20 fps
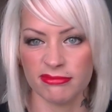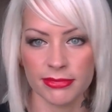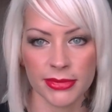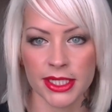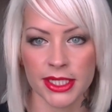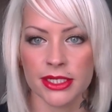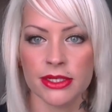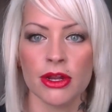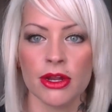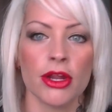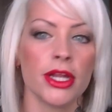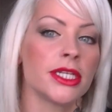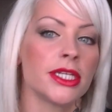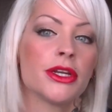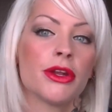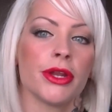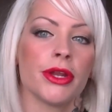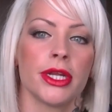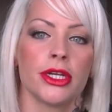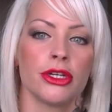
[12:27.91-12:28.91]
a
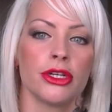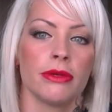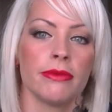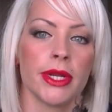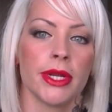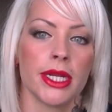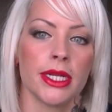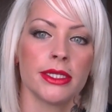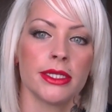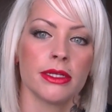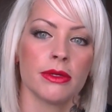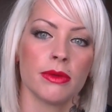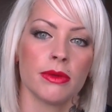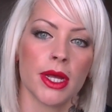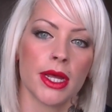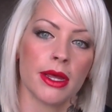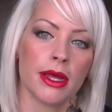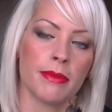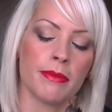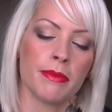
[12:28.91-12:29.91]
non-issue really. So
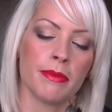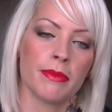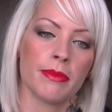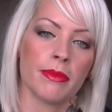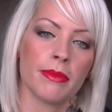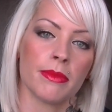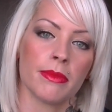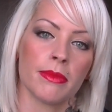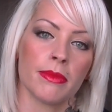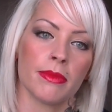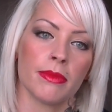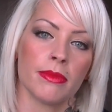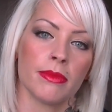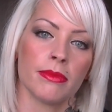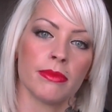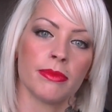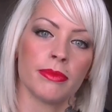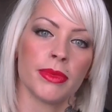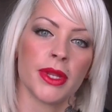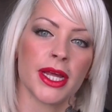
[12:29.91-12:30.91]
like
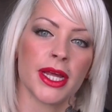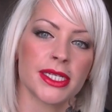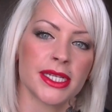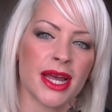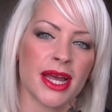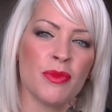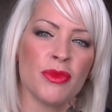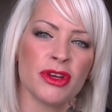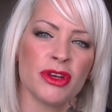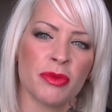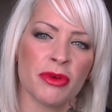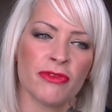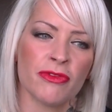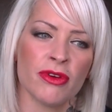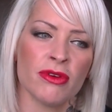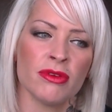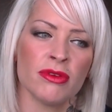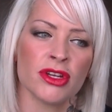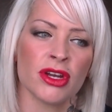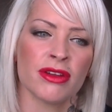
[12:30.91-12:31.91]
I say, I would have put
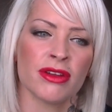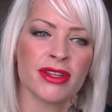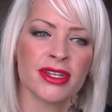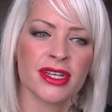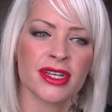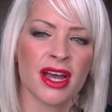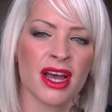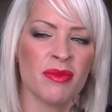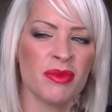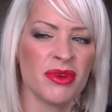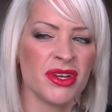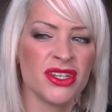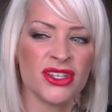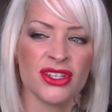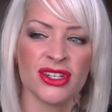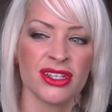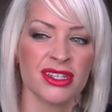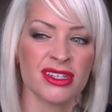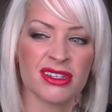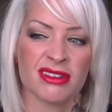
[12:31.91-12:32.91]
photos on of the scar, but it's
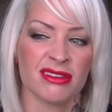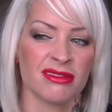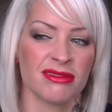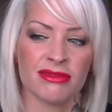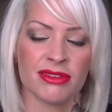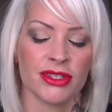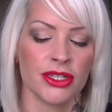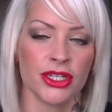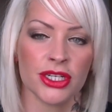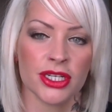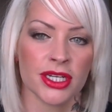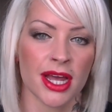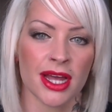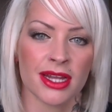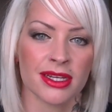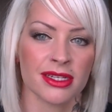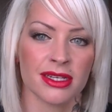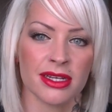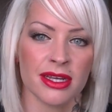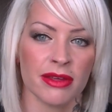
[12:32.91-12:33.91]
just, you just
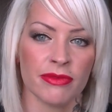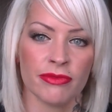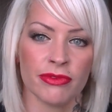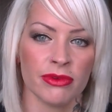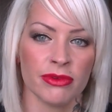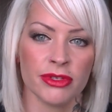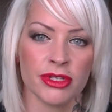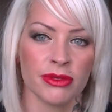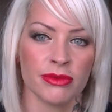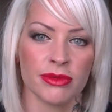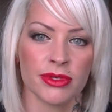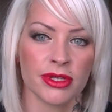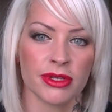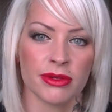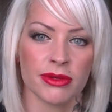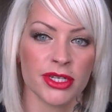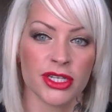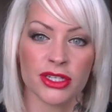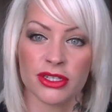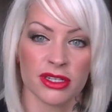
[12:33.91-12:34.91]
can't see it in photos,
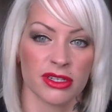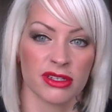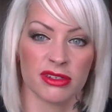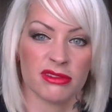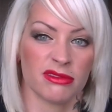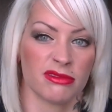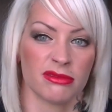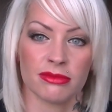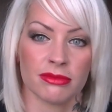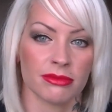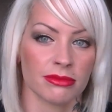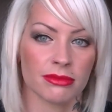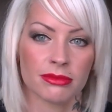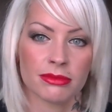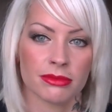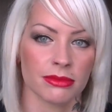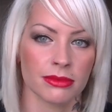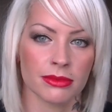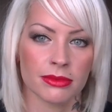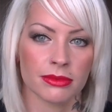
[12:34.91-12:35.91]
so it just doesn't
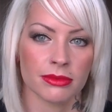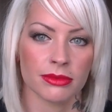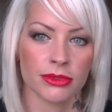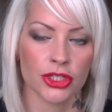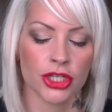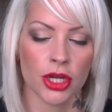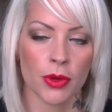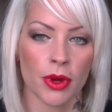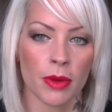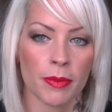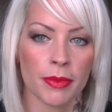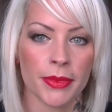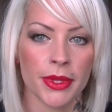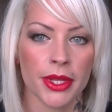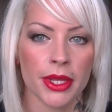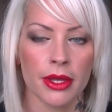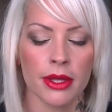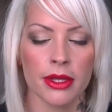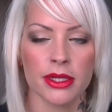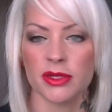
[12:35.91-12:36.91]
show up,
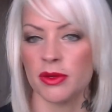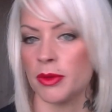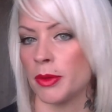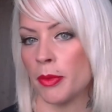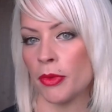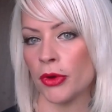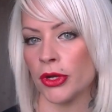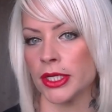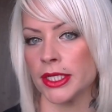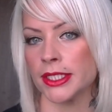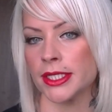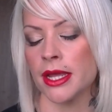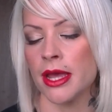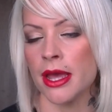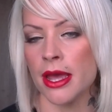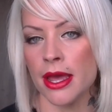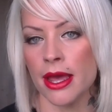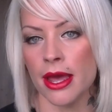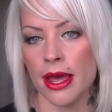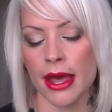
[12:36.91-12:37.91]
so it'd be pointless.
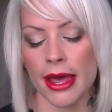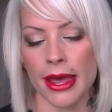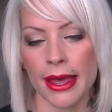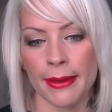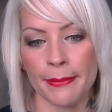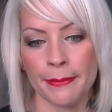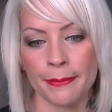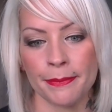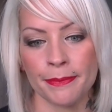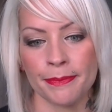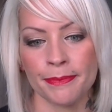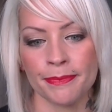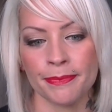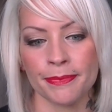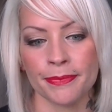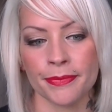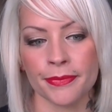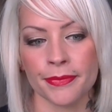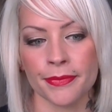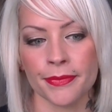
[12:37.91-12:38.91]
But
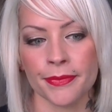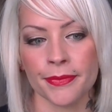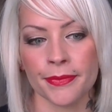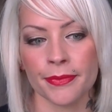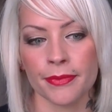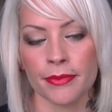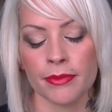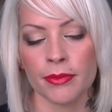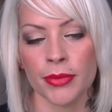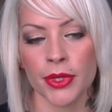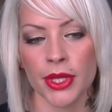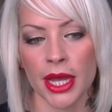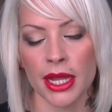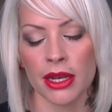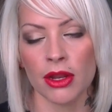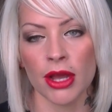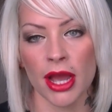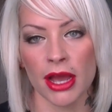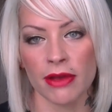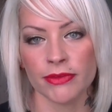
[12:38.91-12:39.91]
yeah,
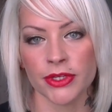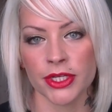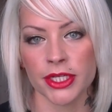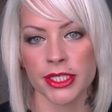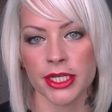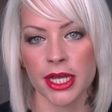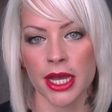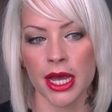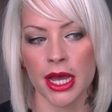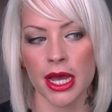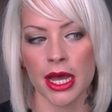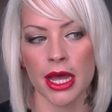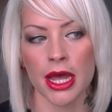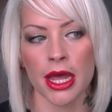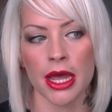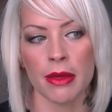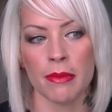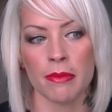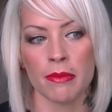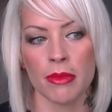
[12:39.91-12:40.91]
look after your scar.
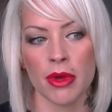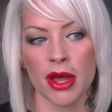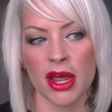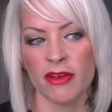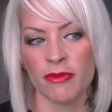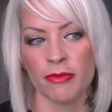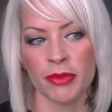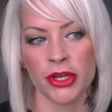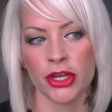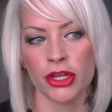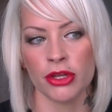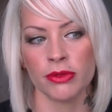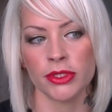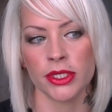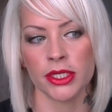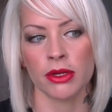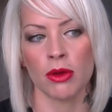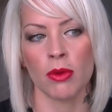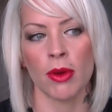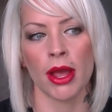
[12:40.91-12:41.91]
I've been
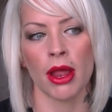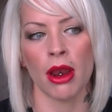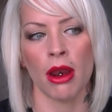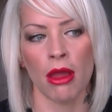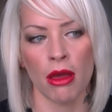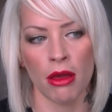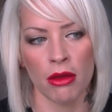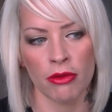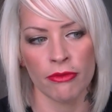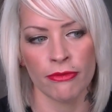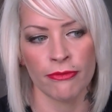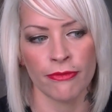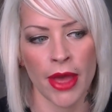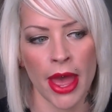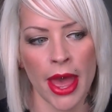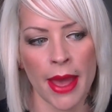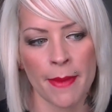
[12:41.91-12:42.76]
using quite a lot of